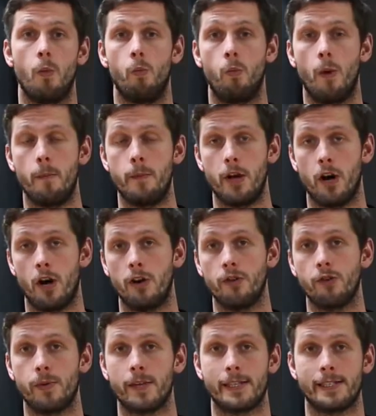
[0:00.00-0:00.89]
When we
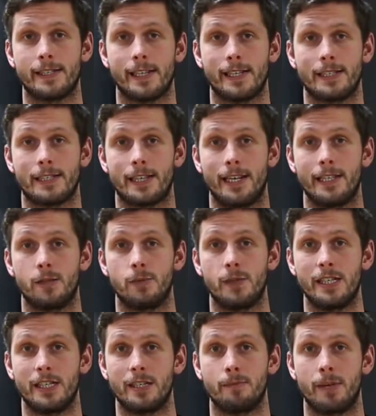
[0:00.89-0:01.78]
are doing this exercise,
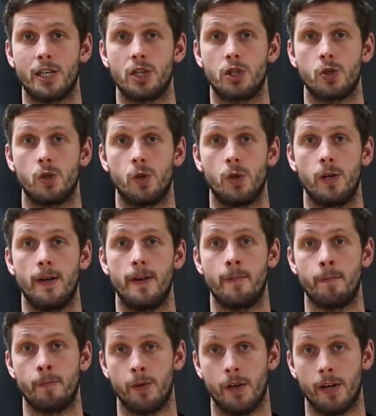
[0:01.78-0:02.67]
we need to make sure
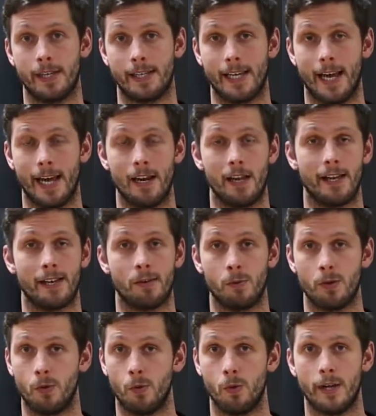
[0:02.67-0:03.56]
that, again, like
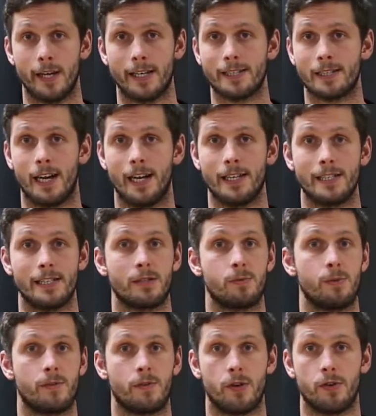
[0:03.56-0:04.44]
with all
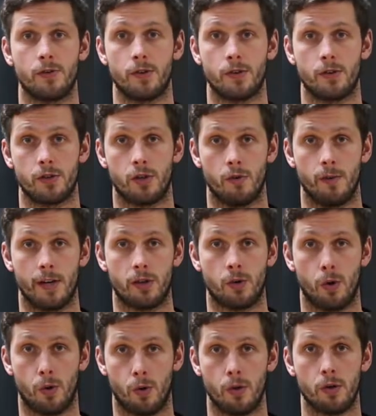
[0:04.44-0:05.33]
exercises, we've got the
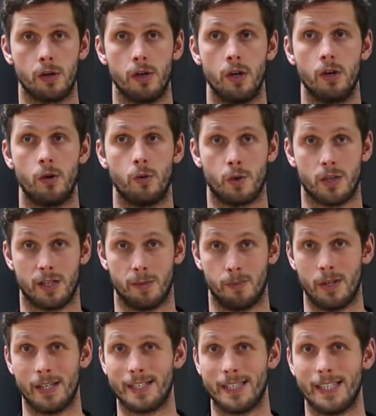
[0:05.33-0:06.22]
correct torque or
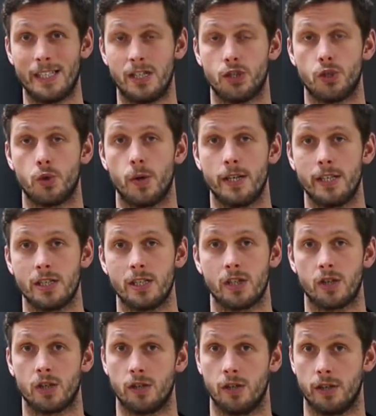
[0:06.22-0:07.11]
stability in the joints
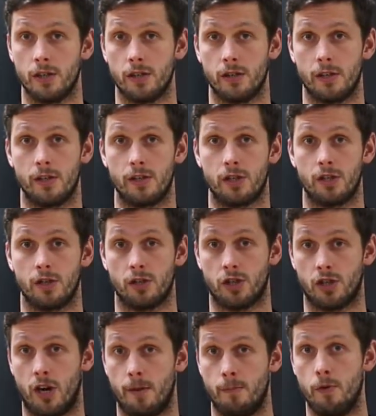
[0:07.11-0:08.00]
to
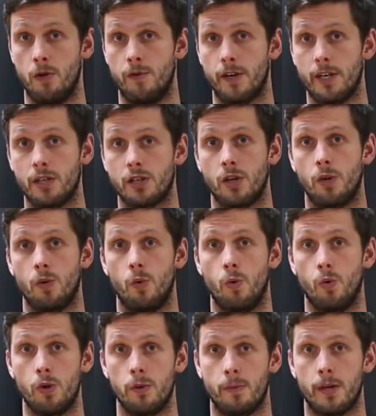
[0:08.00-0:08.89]
start moving. So
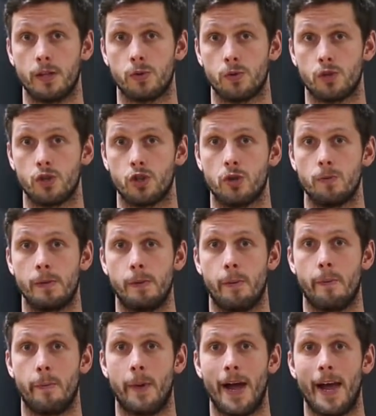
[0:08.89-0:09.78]
all the muscles should be
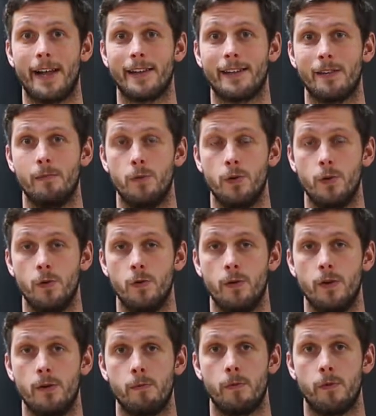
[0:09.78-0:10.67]
prepared to
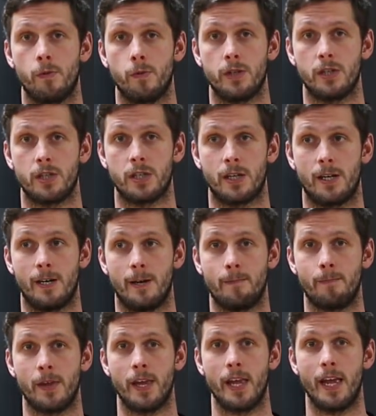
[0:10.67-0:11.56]
move before we start.